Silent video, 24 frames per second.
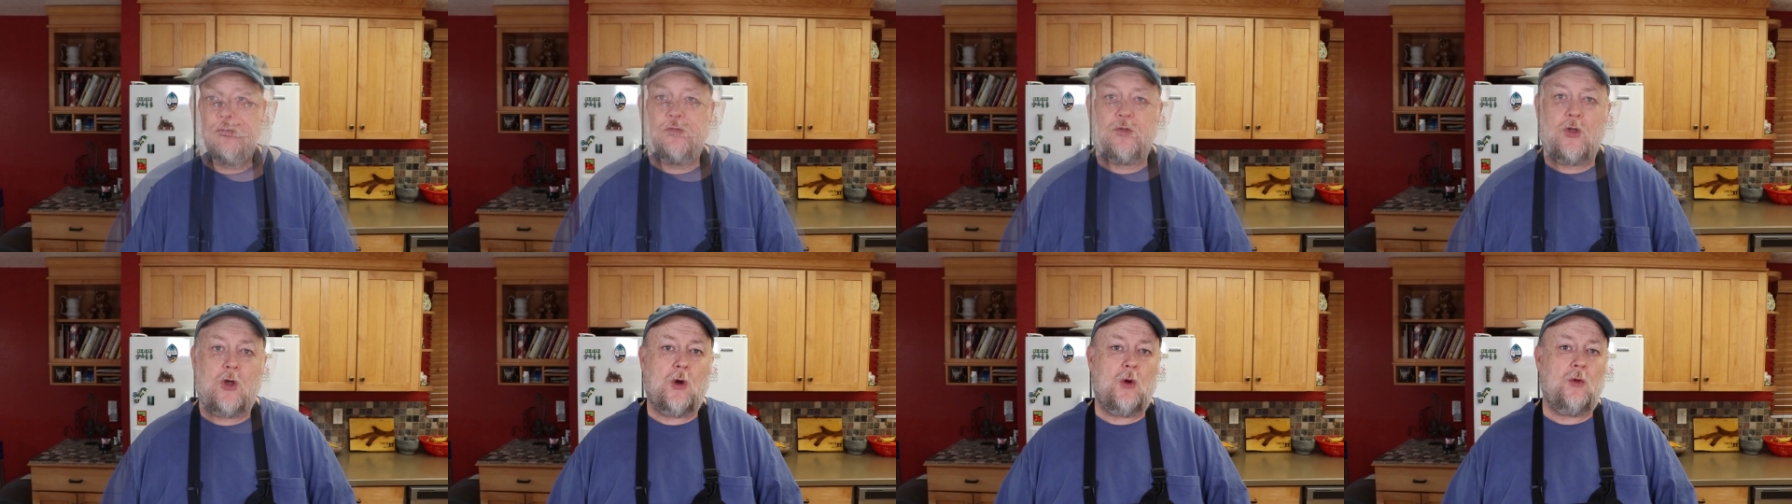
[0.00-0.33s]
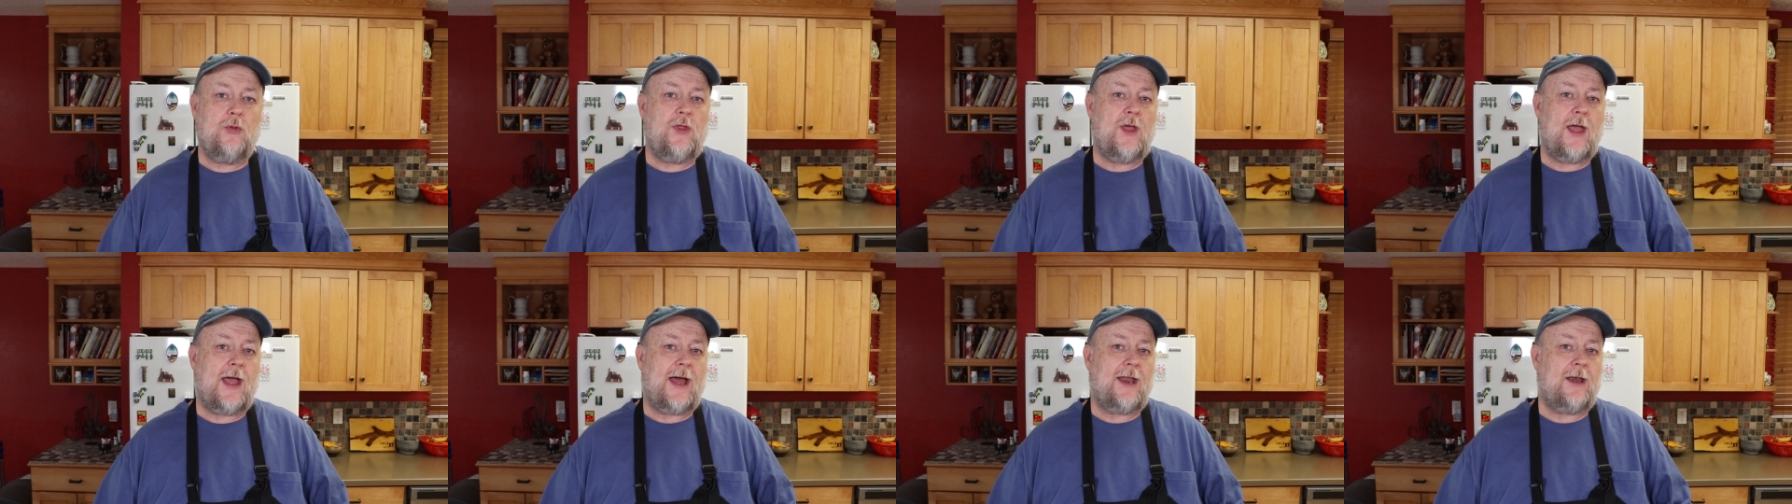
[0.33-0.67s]

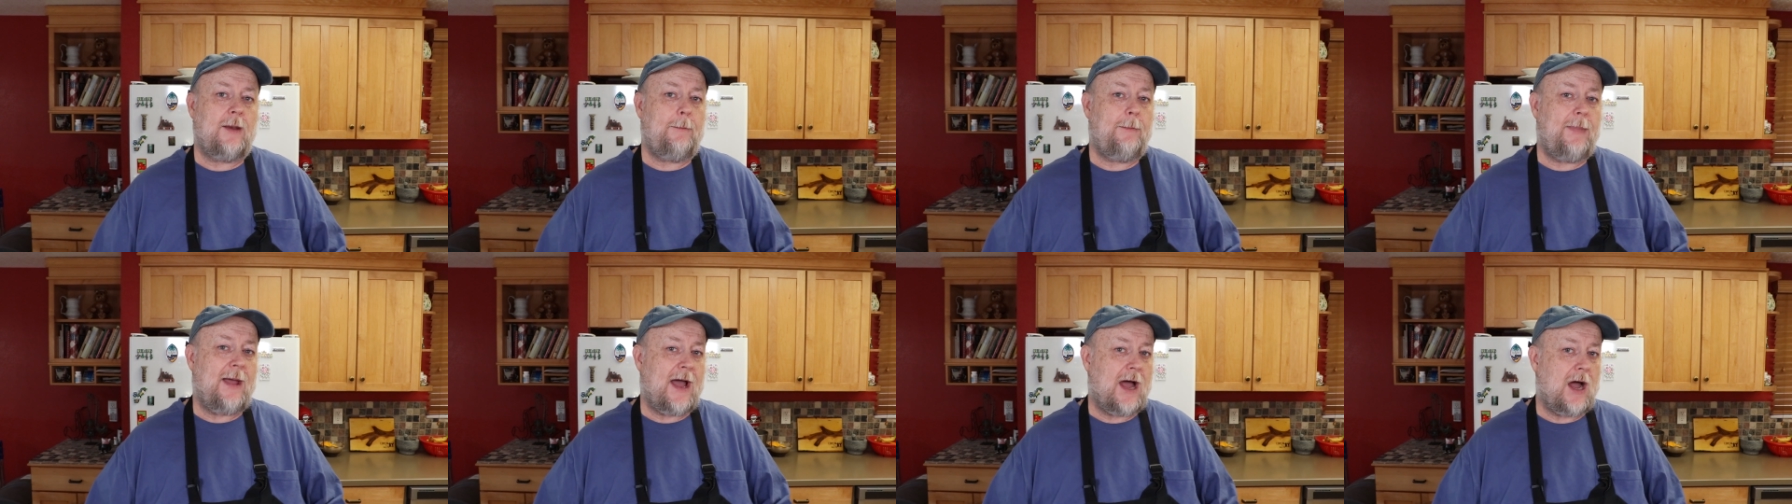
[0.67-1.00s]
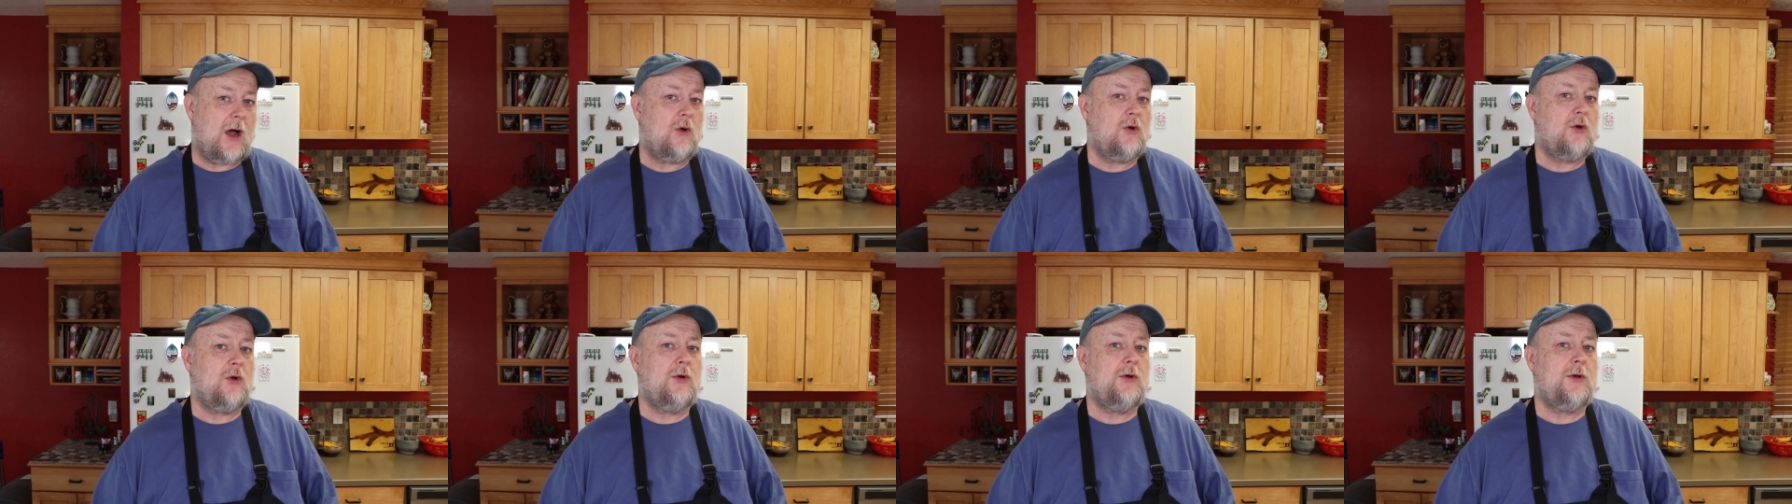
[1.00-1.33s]
So that
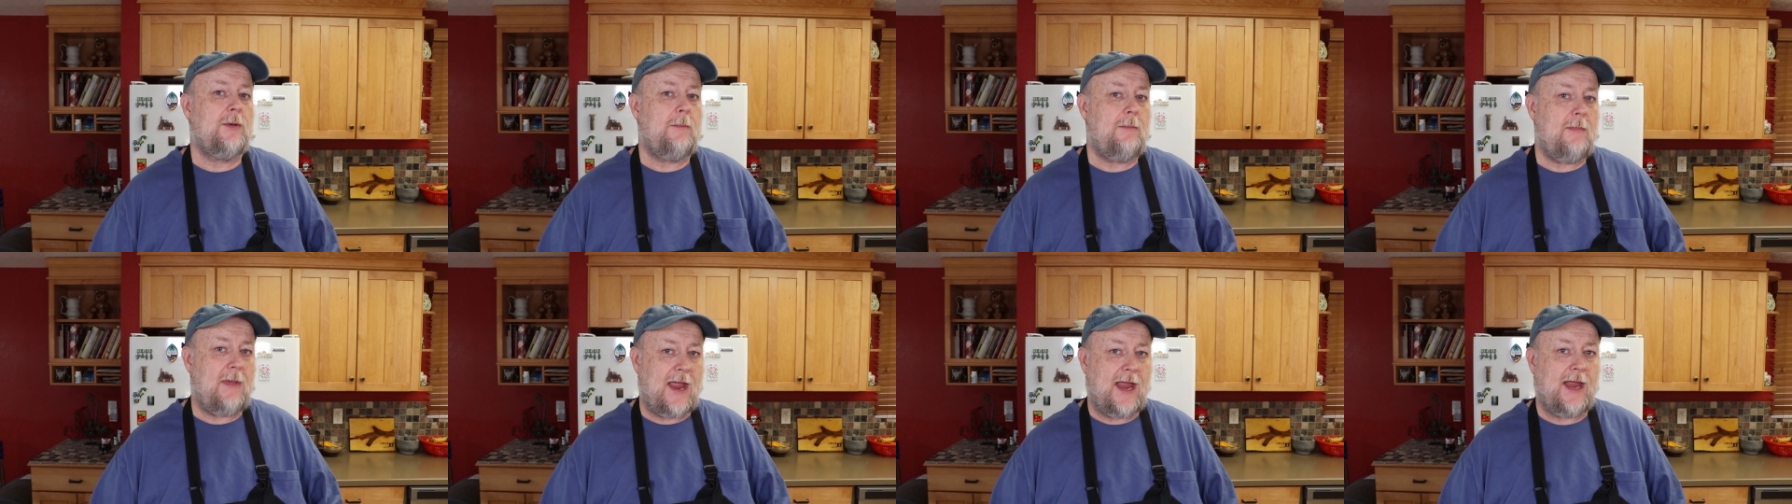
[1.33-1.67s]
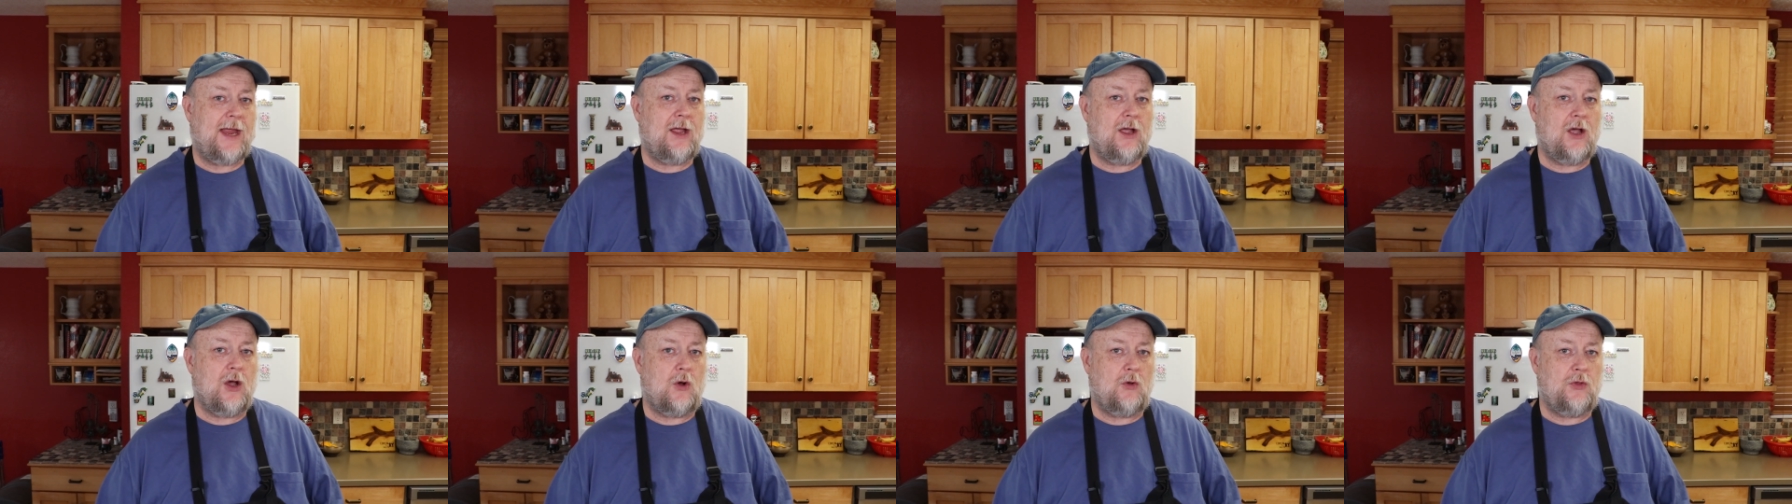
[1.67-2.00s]
powdered
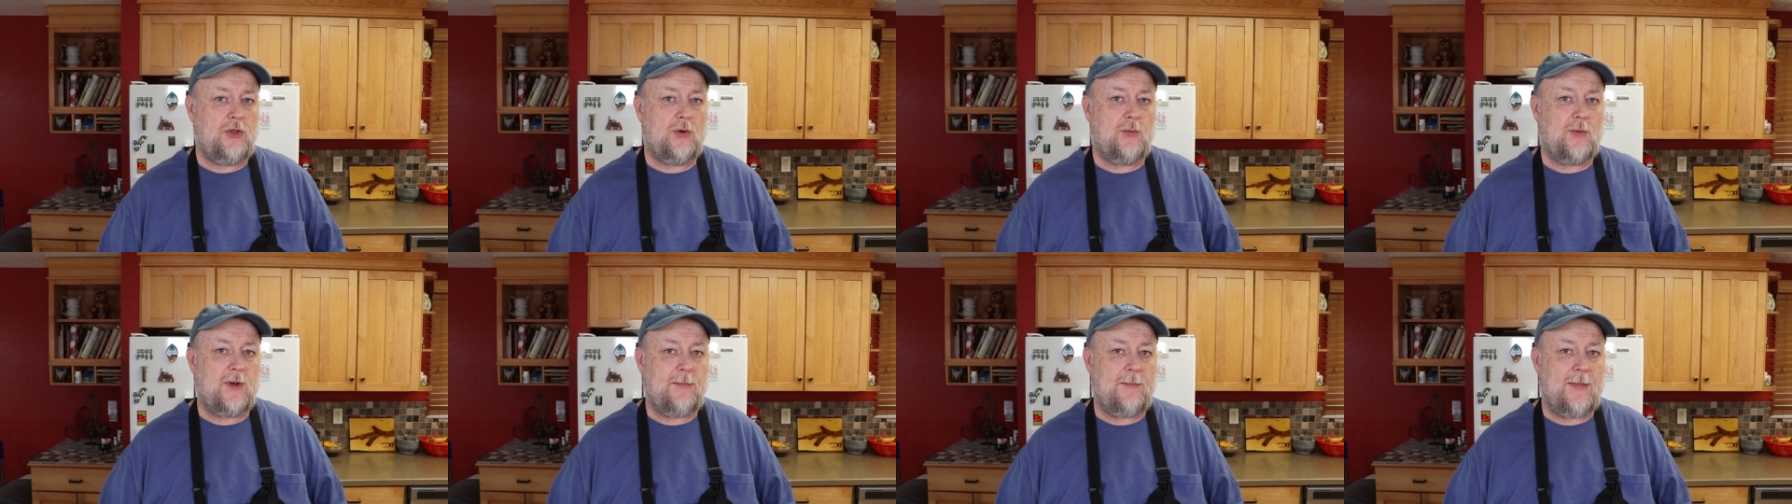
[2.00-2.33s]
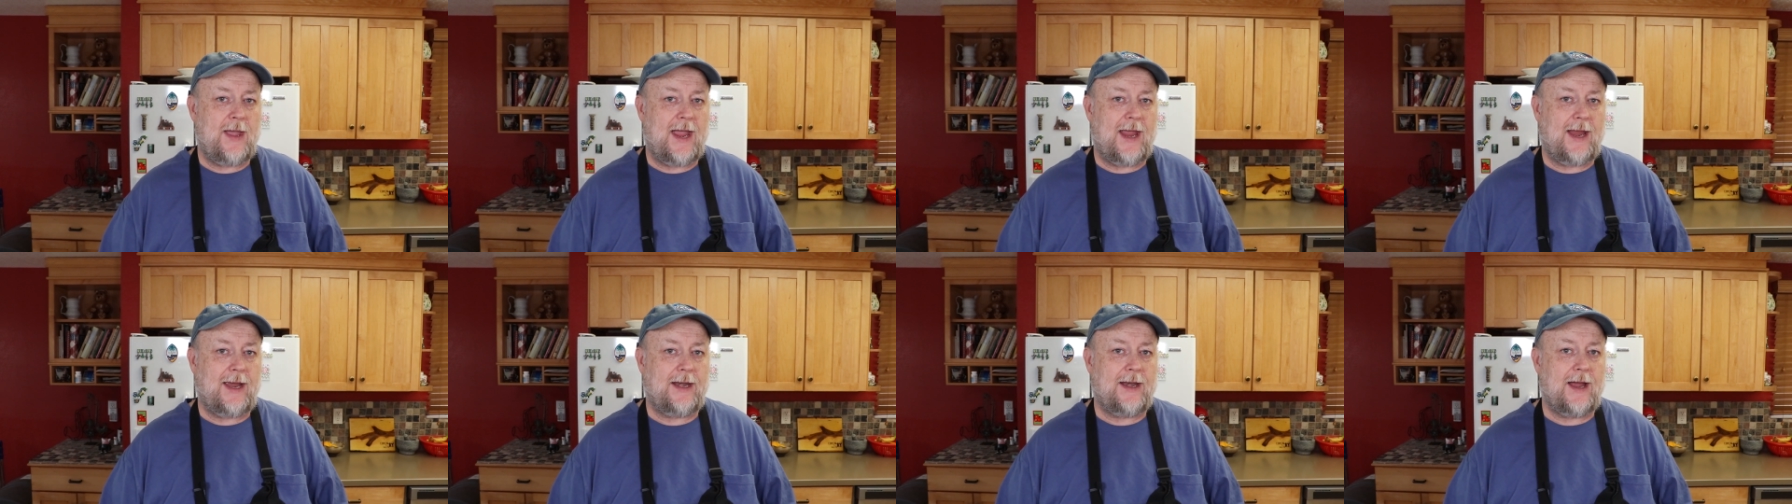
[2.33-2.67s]
mango that we
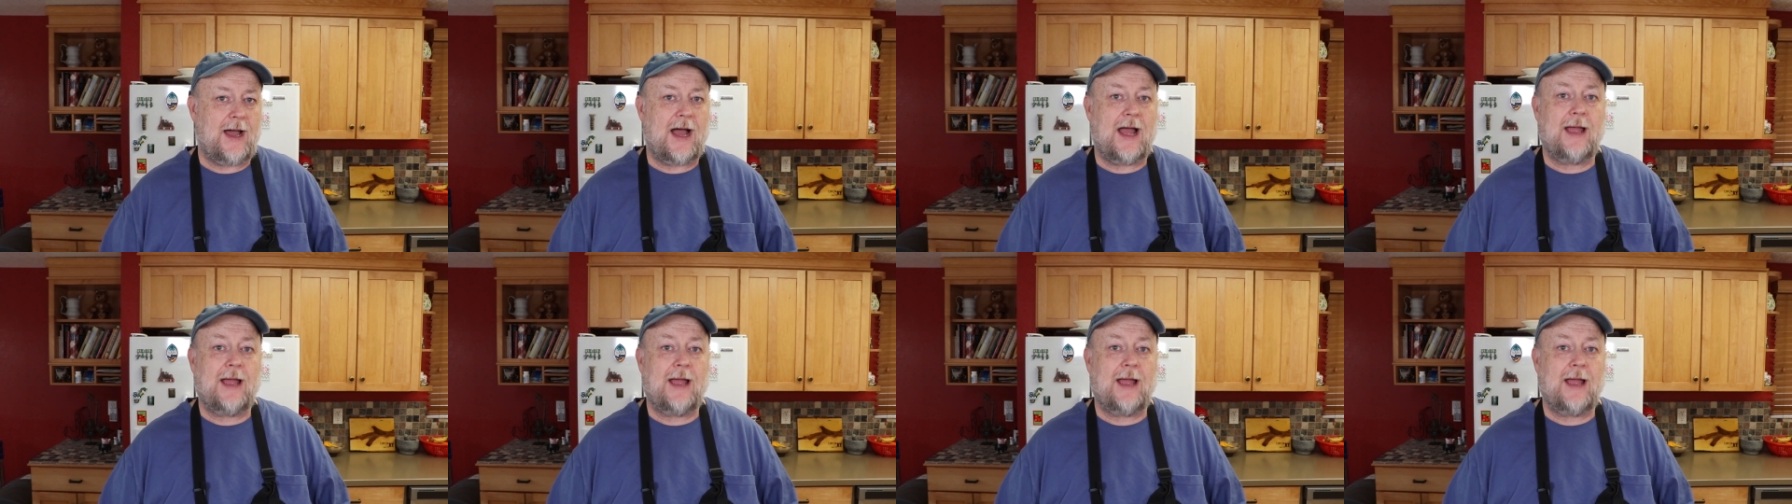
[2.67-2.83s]
made,